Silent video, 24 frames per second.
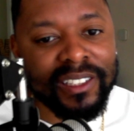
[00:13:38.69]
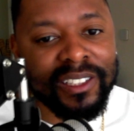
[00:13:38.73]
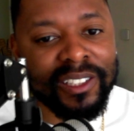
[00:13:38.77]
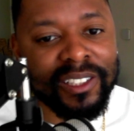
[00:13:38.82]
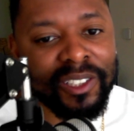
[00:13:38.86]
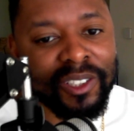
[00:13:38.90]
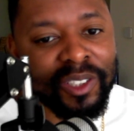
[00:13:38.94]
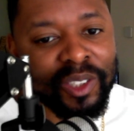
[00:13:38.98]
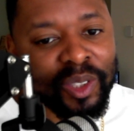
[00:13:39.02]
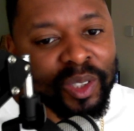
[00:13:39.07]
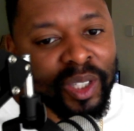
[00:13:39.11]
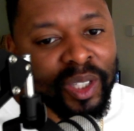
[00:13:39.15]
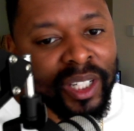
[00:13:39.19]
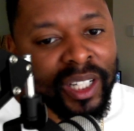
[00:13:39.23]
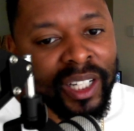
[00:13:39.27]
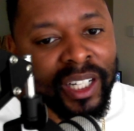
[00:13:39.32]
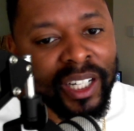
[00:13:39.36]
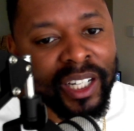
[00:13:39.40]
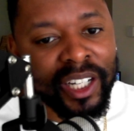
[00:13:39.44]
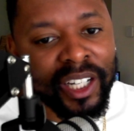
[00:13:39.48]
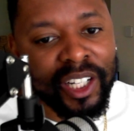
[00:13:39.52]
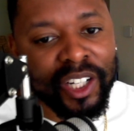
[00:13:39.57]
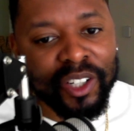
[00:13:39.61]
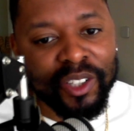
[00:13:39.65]
So,
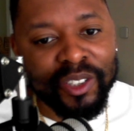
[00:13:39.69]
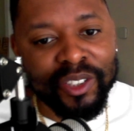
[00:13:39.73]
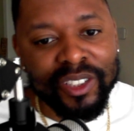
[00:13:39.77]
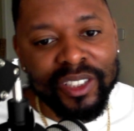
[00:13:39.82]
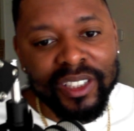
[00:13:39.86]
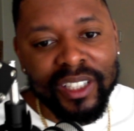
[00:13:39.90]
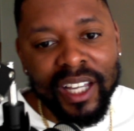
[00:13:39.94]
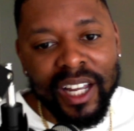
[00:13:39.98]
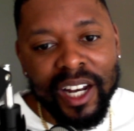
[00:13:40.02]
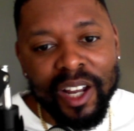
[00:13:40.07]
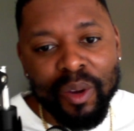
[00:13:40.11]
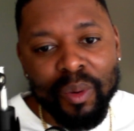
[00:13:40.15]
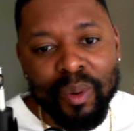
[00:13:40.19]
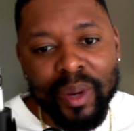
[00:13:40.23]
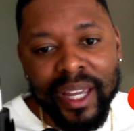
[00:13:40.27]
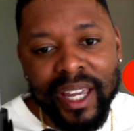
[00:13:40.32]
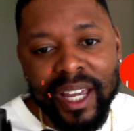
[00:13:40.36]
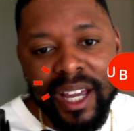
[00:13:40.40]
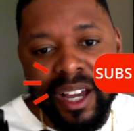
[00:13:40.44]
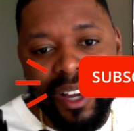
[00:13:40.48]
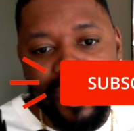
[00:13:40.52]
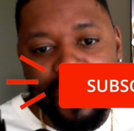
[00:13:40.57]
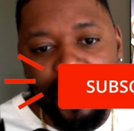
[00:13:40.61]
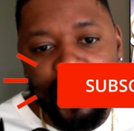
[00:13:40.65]
you know, you just got to weigh
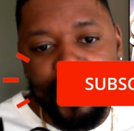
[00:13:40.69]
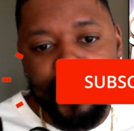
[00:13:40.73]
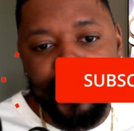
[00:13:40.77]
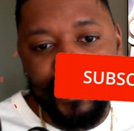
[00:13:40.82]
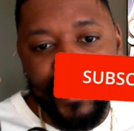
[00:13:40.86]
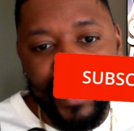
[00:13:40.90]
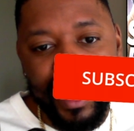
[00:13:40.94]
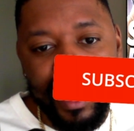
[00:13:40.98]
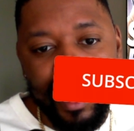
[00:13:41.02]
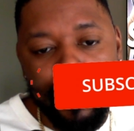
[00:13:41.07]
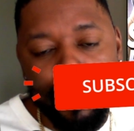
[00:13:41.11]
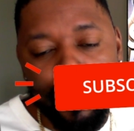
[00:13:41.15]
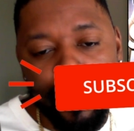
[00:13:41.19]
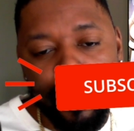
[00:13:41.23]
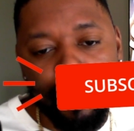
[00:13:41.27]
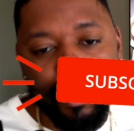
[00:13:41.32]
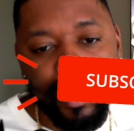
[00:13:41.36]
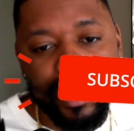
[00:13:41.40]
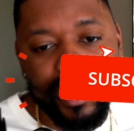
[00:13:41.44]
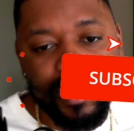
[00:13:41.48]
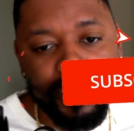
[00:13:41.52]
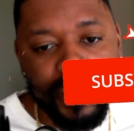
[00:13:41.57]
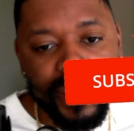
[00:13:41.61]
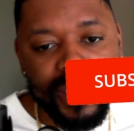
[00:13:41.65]
out what
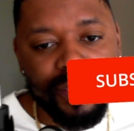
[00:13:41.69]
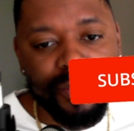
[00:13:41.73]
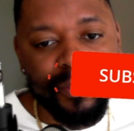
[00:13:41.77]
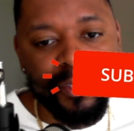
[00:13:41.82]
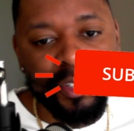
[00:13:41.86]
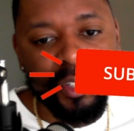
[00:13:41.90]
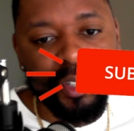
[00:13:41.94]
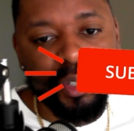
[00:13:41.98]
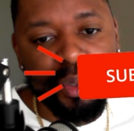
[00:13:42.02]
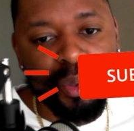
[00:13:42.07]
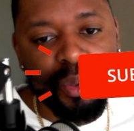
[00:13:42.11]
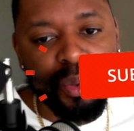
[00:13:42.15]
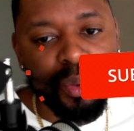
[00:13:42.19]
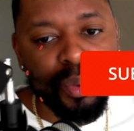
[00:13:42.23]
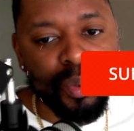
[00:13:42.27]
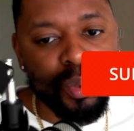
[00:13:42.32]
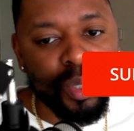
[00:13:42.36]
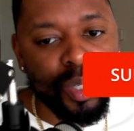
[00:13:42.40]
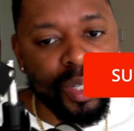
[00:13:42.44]
works best for you.